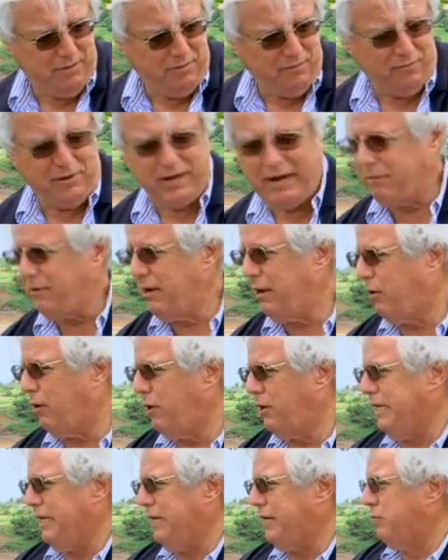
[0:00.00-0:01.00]

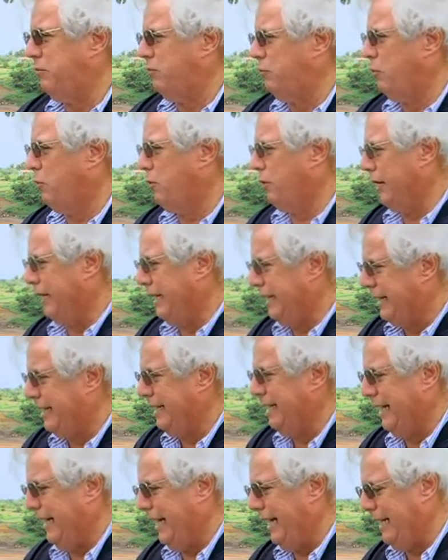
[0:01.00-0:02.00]
pharaonic work,
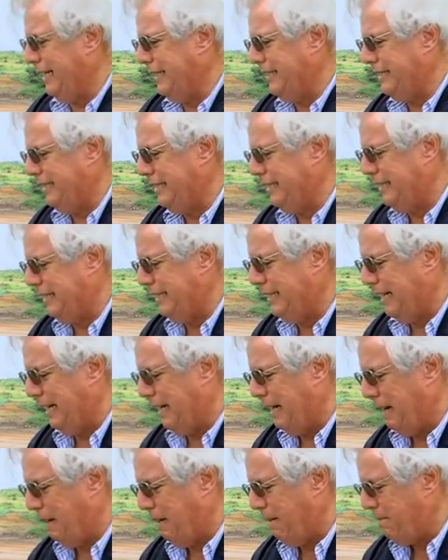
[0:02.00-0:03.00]
and
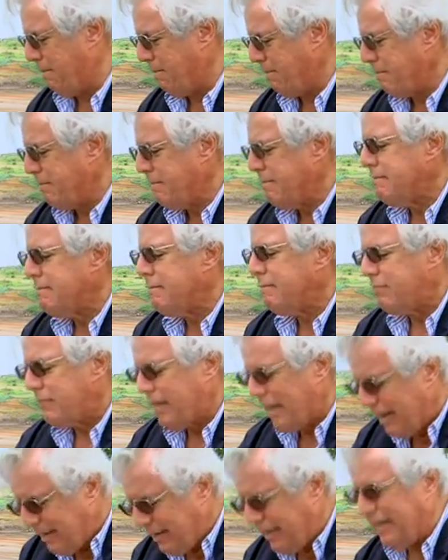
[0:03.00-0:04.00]

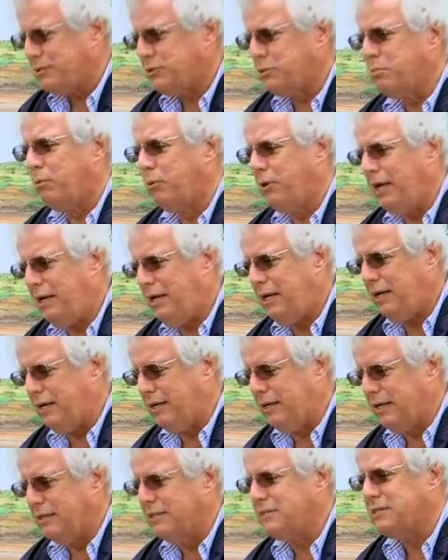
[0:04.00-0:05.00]
let's
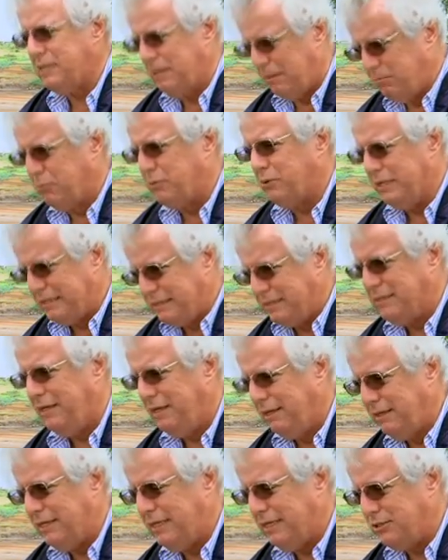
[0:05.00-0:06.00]
bring some
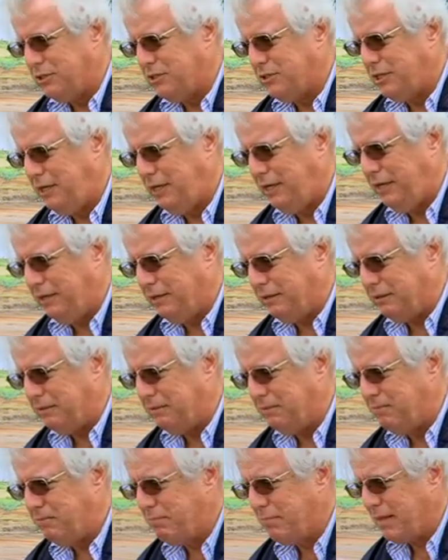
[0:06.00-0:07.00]
Brazilians here.
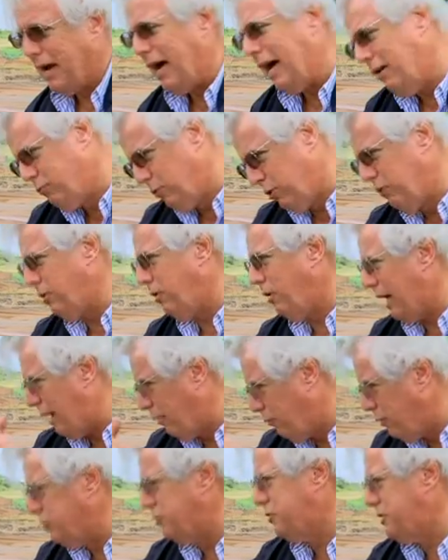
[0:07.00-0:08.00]
I
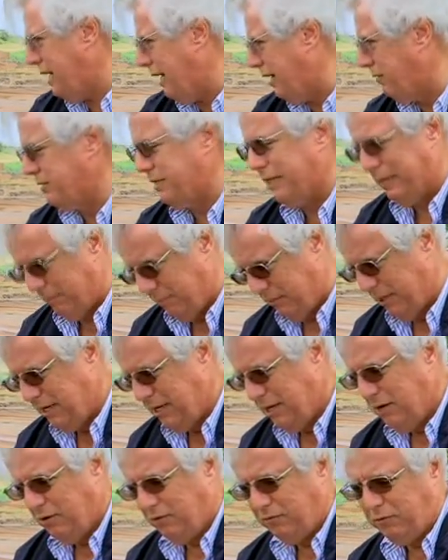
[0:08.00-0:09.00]
will tell them,
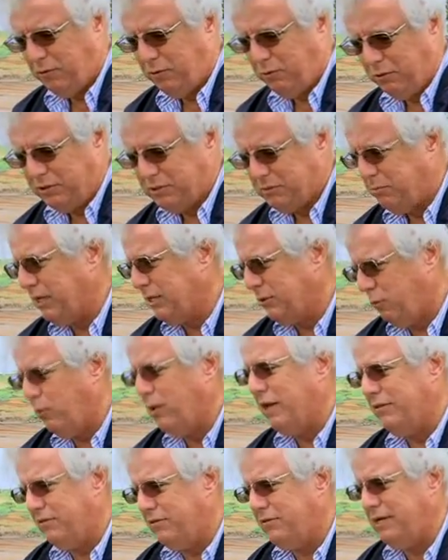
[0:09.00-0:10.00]
of course, but
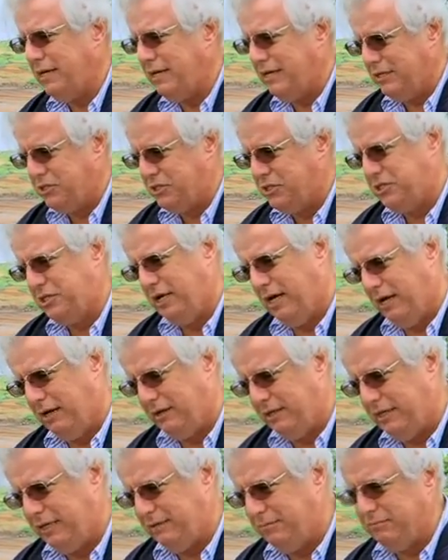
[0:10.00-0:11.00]
one thing is
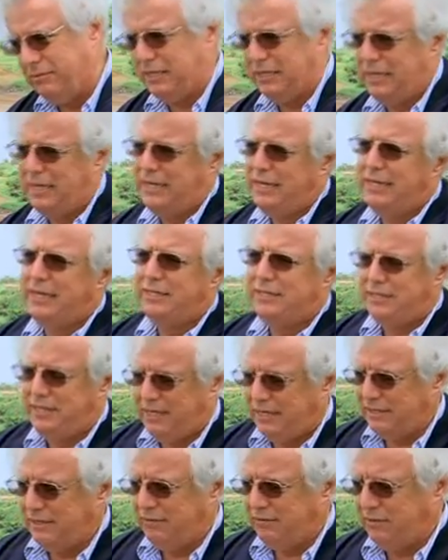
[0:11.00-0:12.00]
telling, the
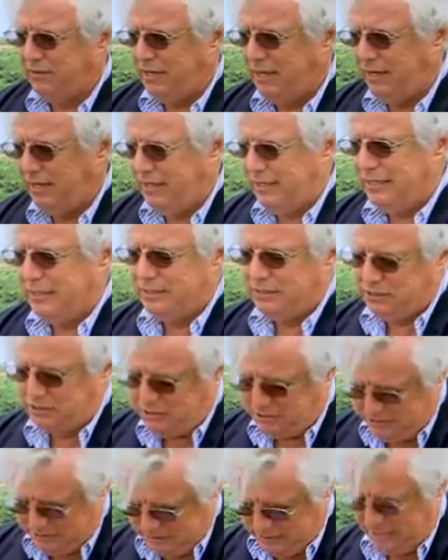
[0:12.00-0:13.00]
other thing
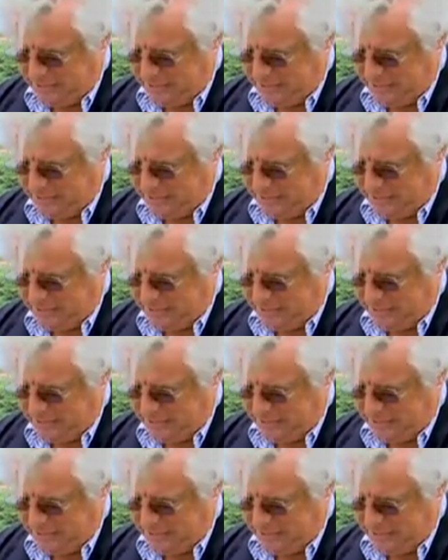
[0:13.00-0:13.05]
is